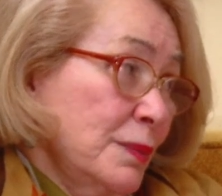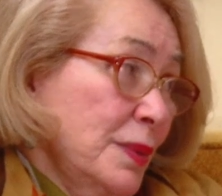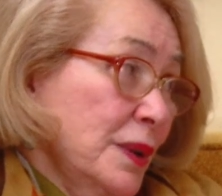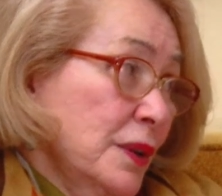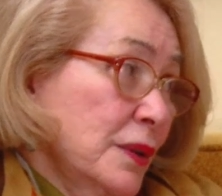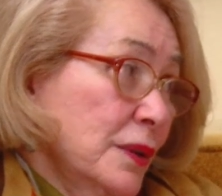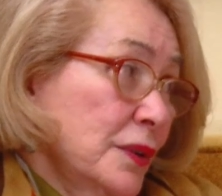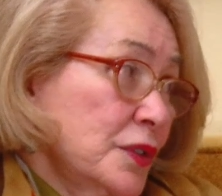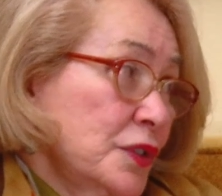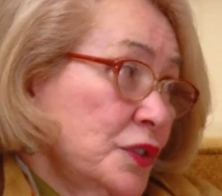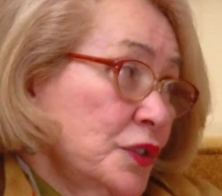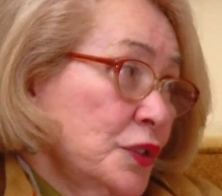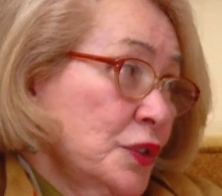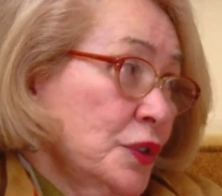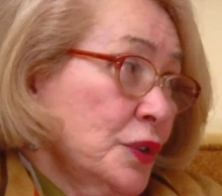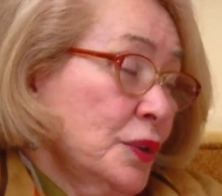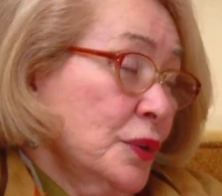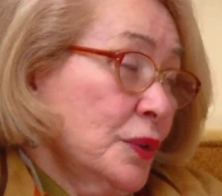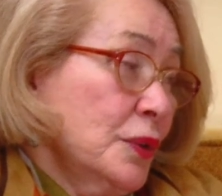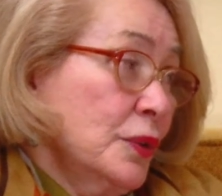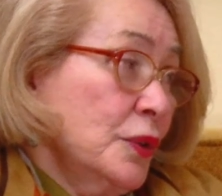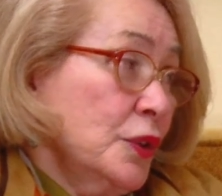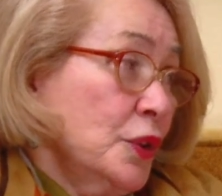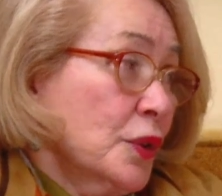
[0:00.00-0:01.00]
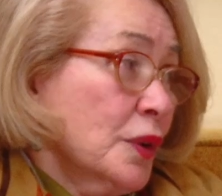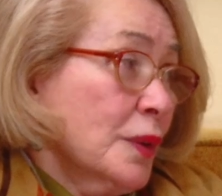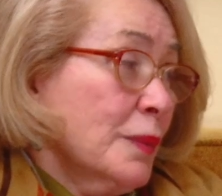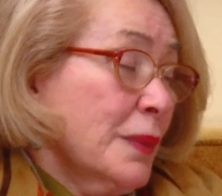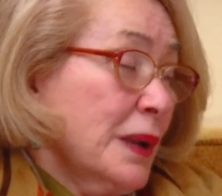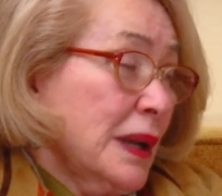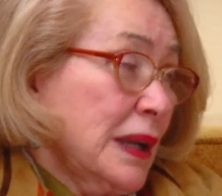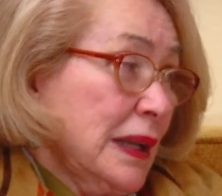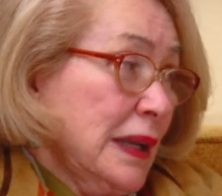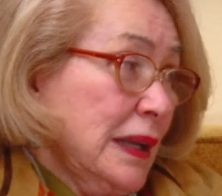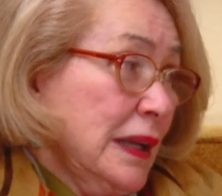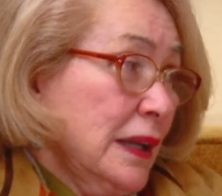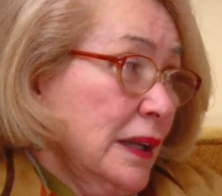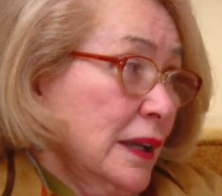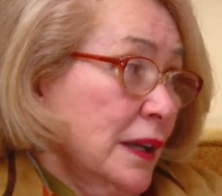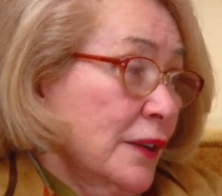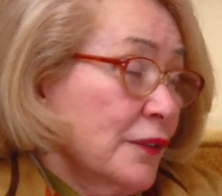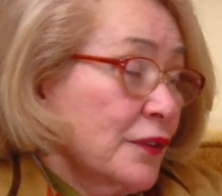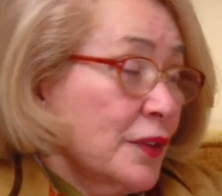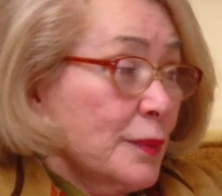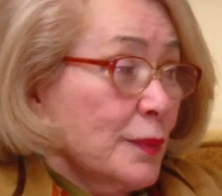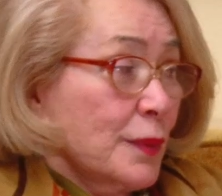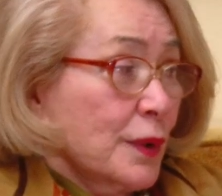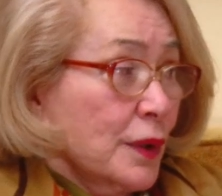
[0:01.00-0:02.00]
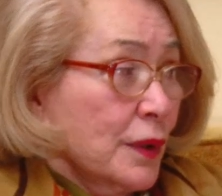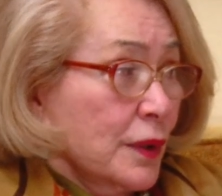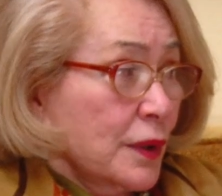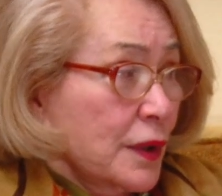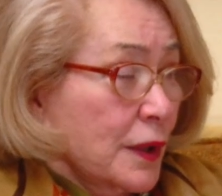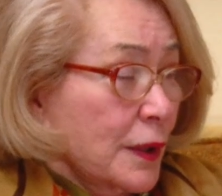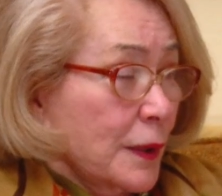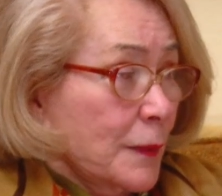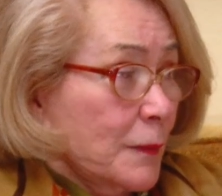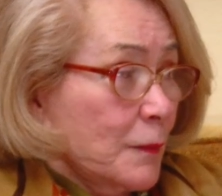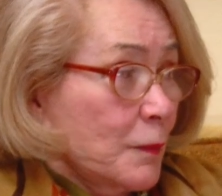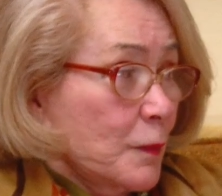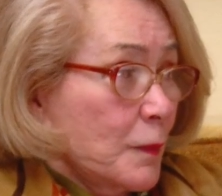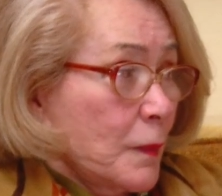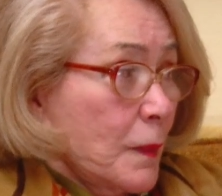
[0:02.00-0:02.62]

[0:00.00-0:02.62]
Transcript: because your money from Ergo